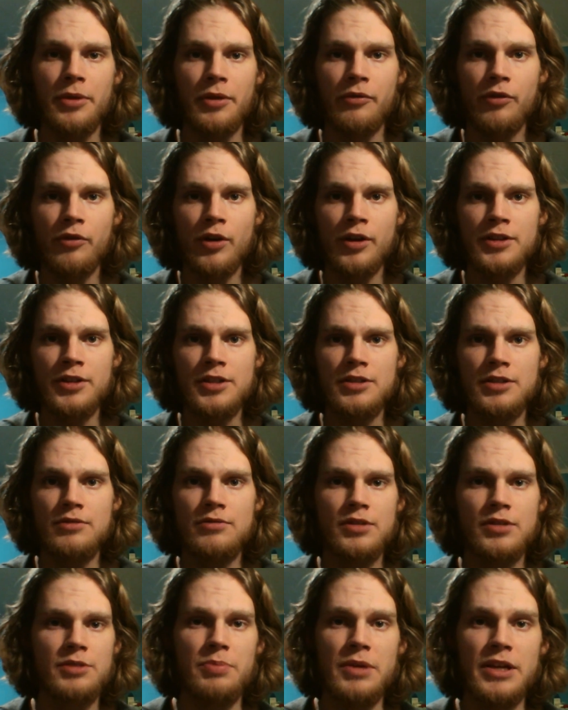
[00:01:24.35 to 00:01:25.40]
front
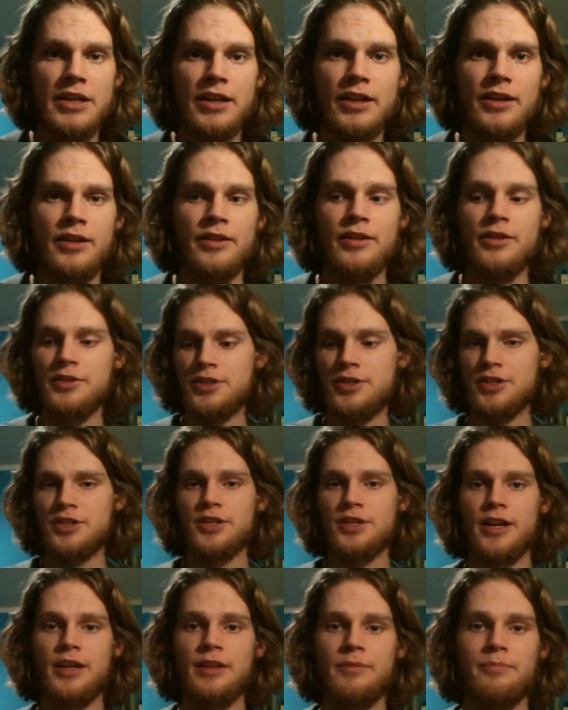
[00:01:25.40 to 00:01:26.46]
speaking, and there's
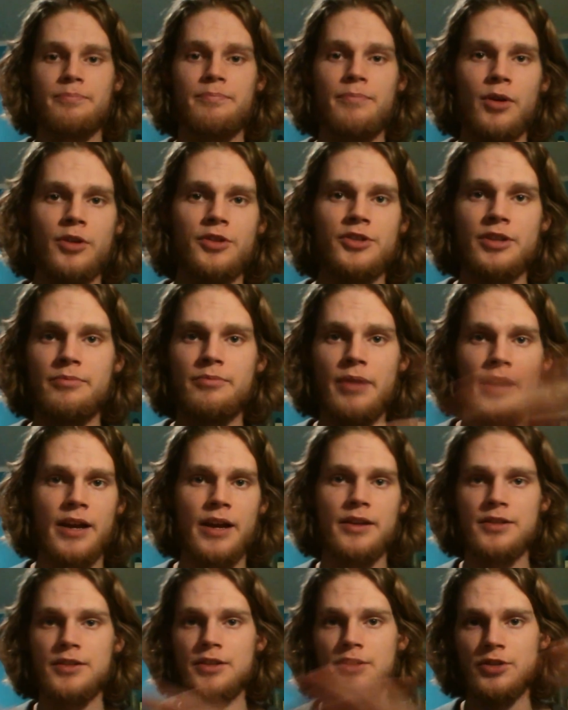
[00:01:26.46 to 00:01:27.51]
just like marching
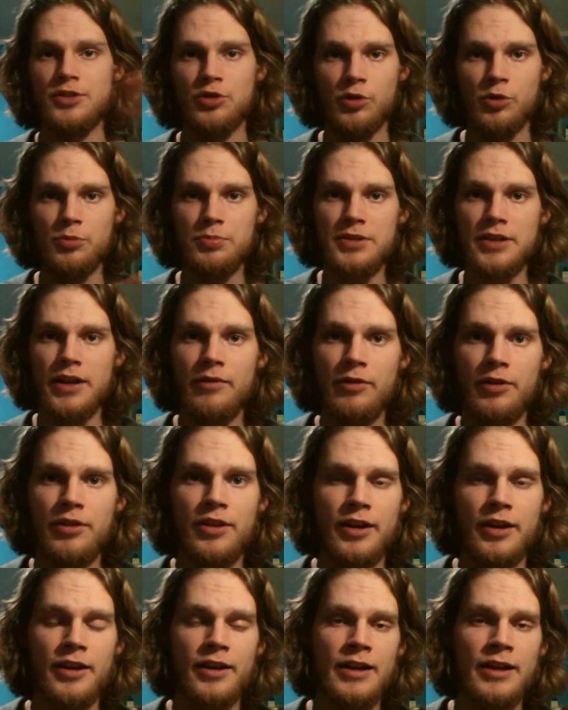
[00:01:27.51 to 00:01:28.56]
bands and troops and
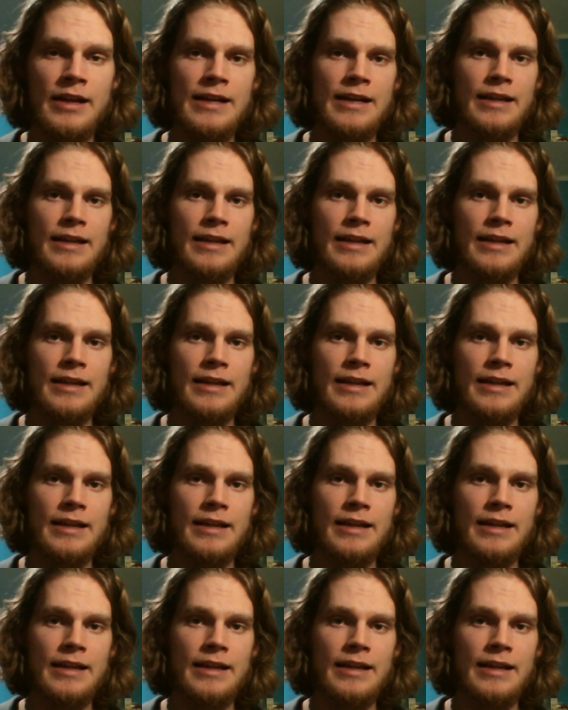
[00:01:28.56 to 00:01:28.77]
everything.